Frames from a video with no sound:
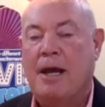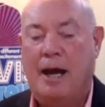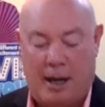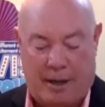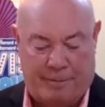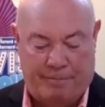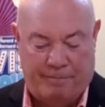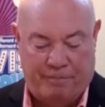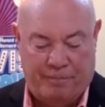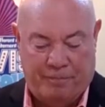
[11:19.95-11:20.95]
Um,
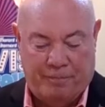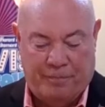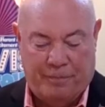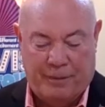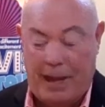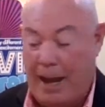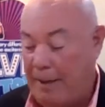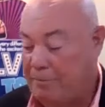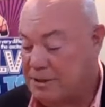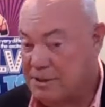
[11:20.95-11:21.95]

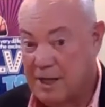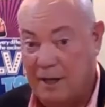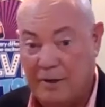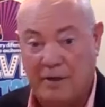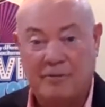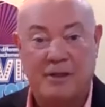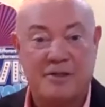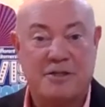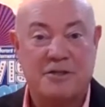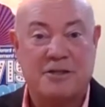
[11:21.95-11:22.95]
I'm just telling you,
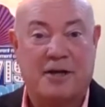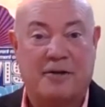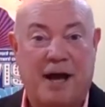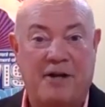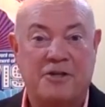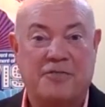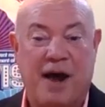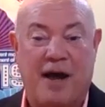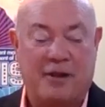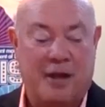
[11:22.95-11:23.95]
this is, uh, I just
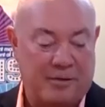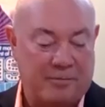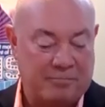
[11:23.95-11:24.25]
find that